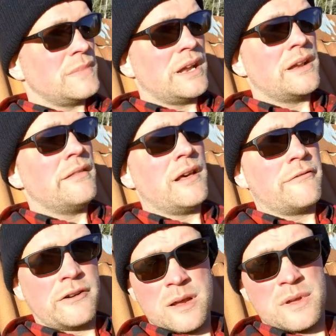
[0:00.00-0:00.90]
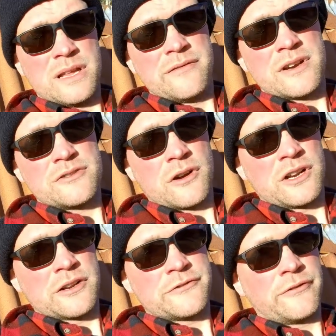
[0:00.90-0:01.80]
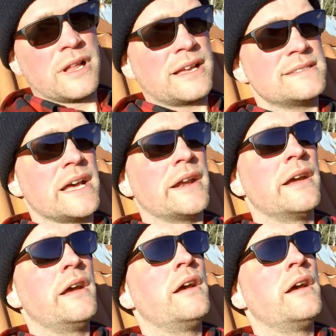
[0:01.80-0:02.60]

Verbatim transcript: and therefore they believe they're talking the truth. Like he said,